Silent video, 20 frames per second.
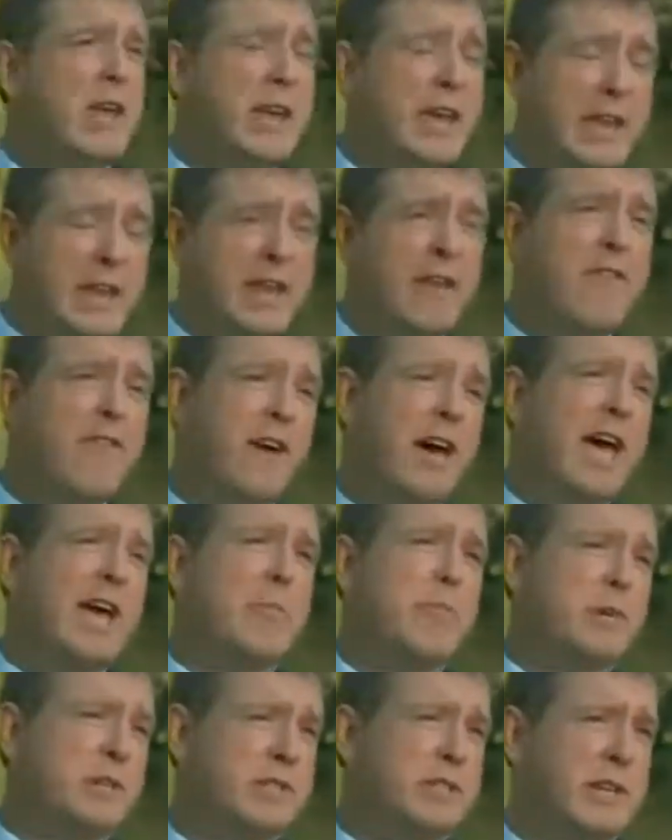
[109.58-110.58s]

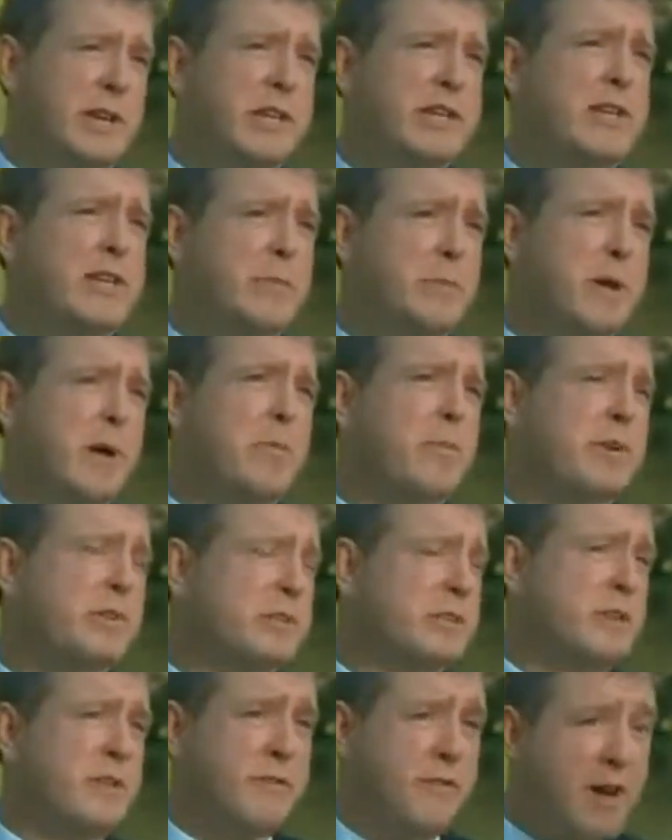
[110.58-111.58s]
eighty-five percent of the
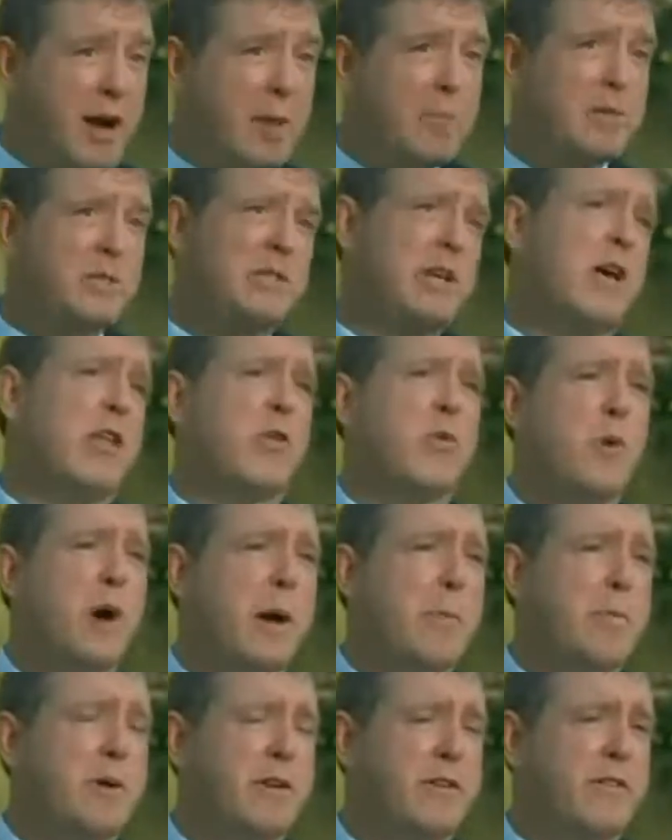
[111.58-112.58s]
members of the Farmers Health
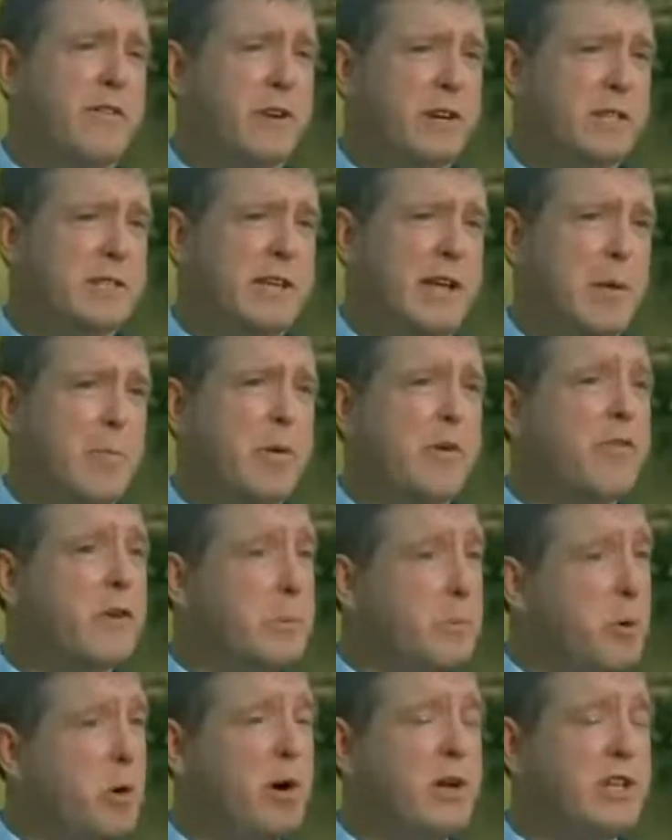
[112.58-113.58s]
Cooperative, for example,
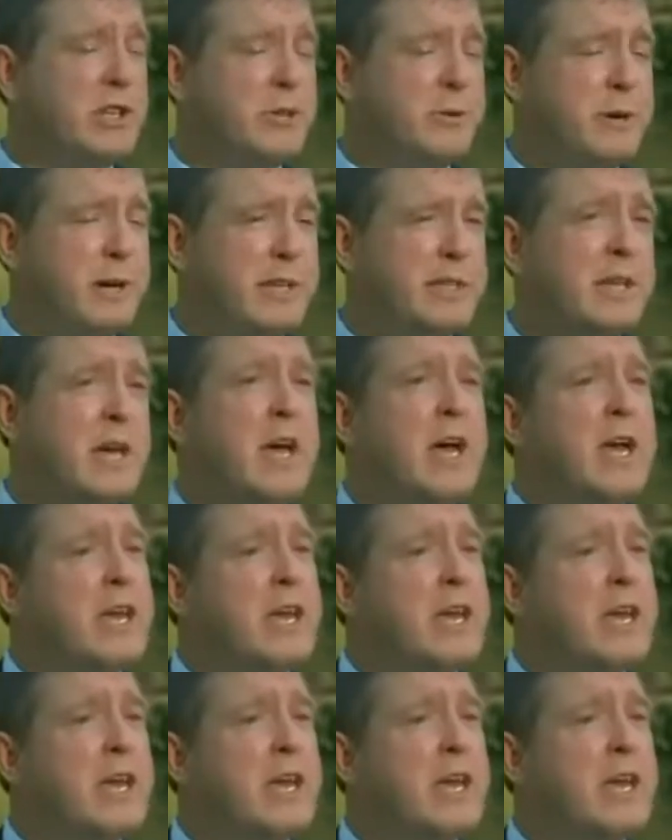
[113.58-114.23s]
reported to us